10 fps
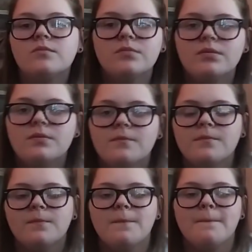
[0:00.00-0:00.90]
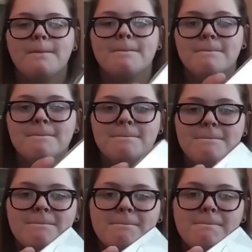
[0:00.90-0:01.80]

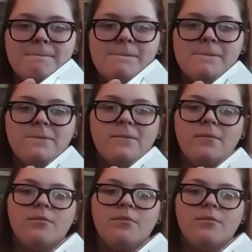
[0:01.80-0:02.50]
[no speech]